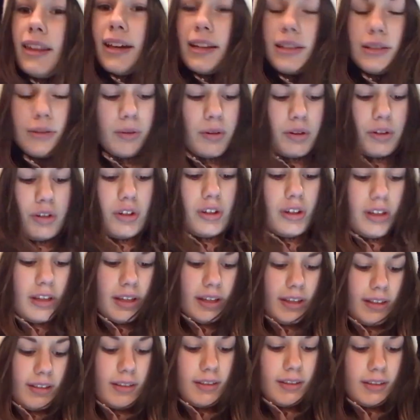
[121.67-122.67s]
Next question
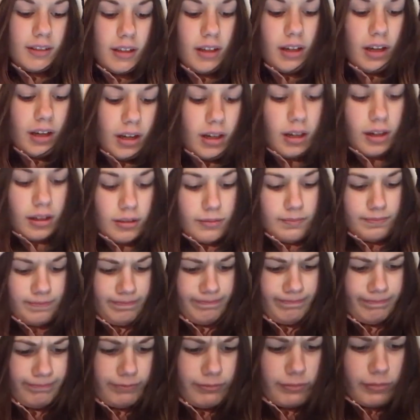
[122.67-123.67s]
is,
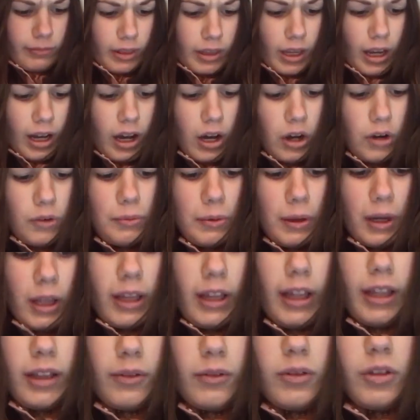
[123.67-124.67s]
how many
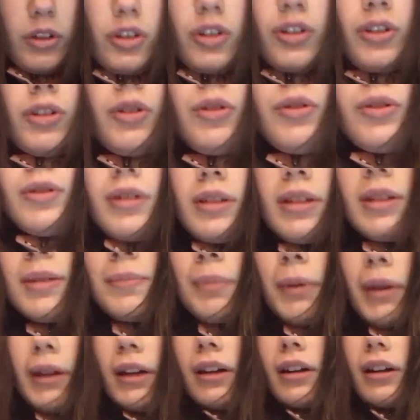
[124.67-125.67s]
languages do you
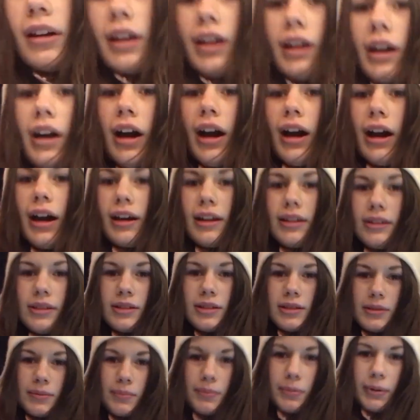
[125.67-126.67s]
speak? I
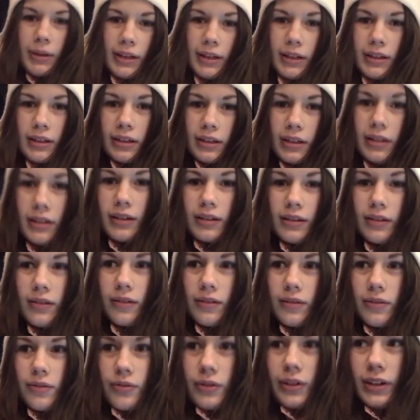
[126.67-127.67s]
speak
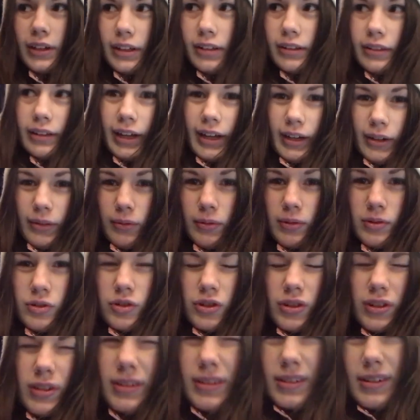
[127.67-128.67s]
three
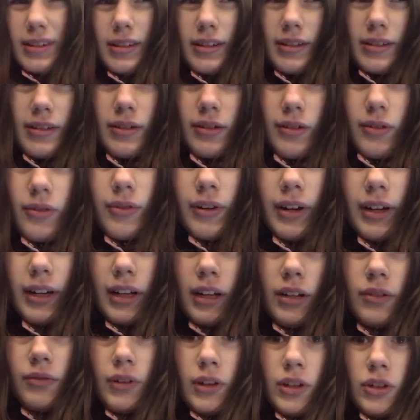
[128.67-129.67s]
languages. It's
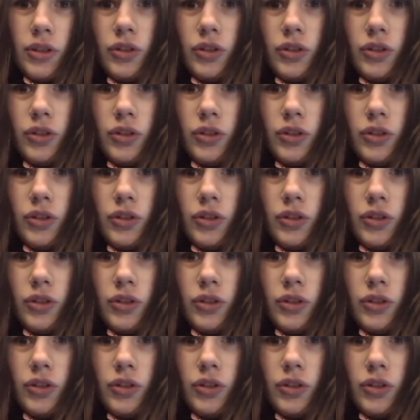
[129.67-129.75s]
Ukrainian,